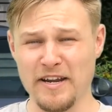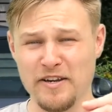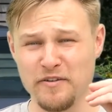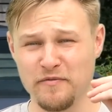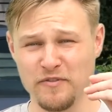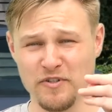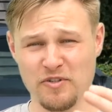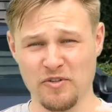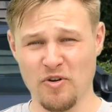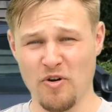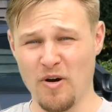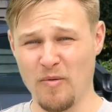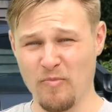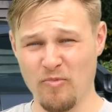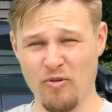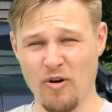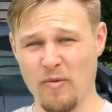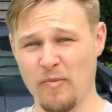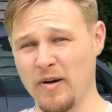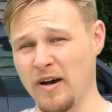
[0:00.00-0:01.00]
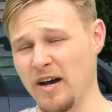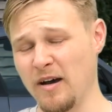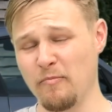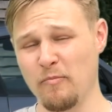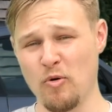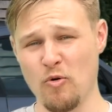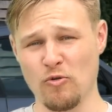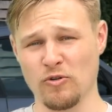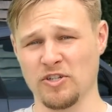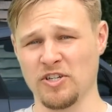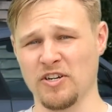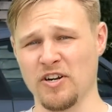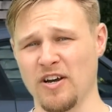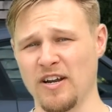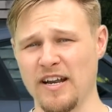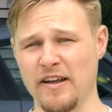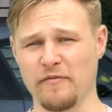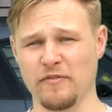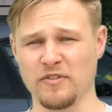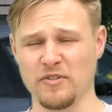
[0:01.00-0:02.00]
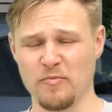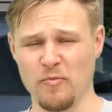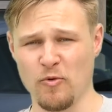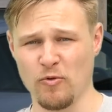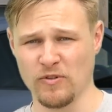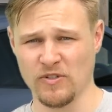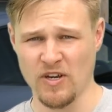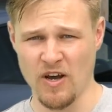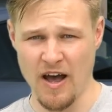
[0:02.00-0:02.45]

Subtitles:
and you've just got a proper Porsche 911 sports